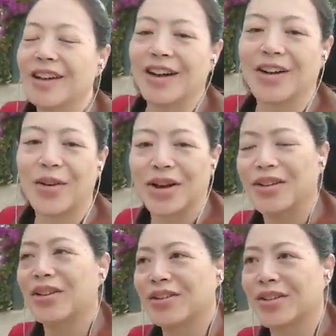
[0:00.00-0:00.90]
I know I
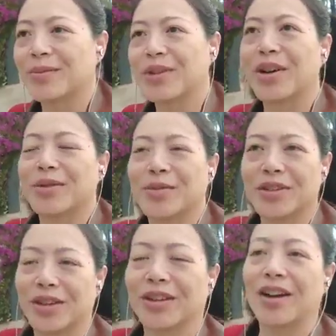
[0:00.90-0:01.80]
do. Sometimes I'm
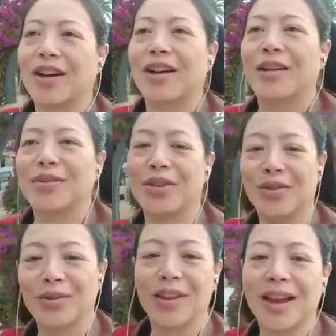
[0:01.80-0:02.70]
just like,
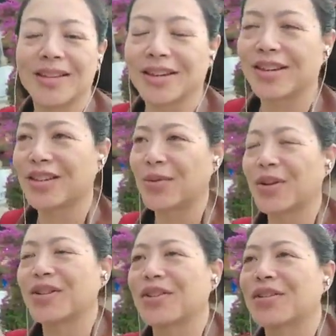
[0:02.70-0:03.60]
too lazy. I just don't
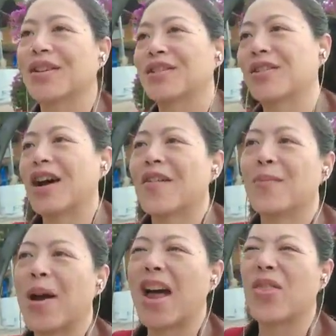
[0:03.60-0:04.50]
want to do this. Or I
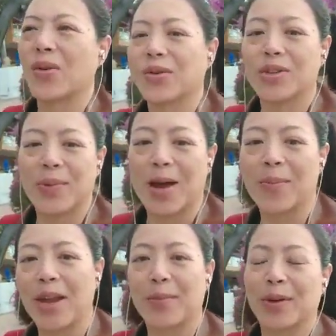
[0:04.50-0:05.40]
have bad thoughts
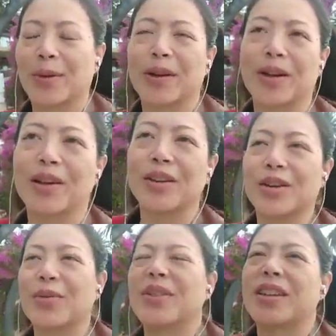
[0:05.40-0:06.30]
about people. And I go, and you
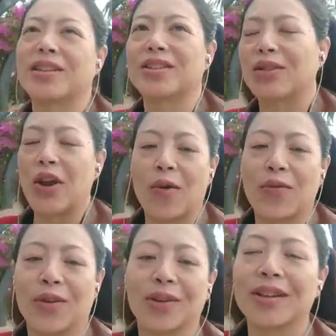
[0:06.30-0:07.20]
know what? That's just not
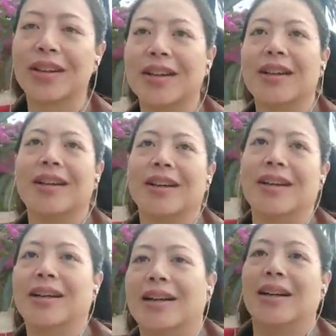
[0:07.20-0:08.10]
helpful.
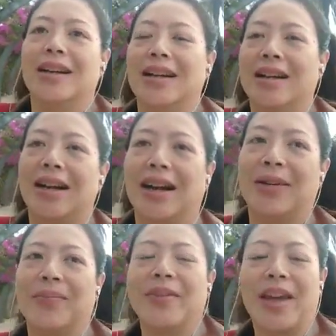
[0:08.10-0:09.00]

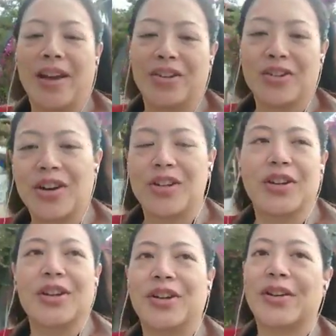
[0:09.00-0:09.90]
And I try and
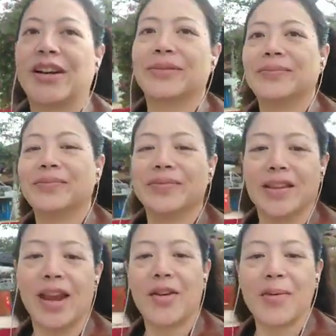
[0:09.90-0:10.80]
turn it around.
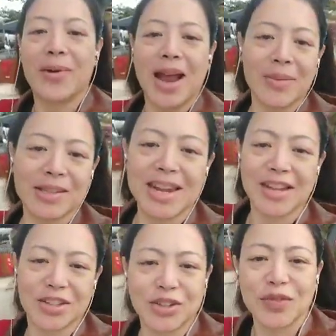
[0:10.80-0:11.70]
Anyway, my arm's
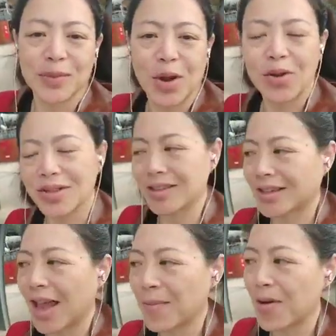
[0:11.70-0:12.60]
getting sore from holding this
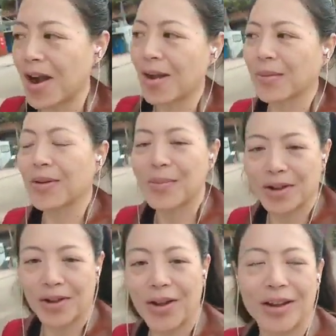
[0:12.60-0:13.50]
camera up. Oh
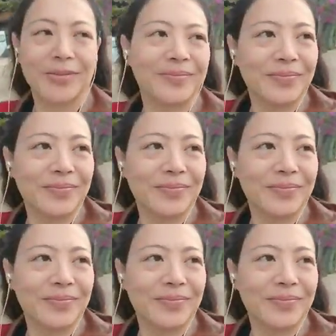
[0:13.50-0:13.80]
my God.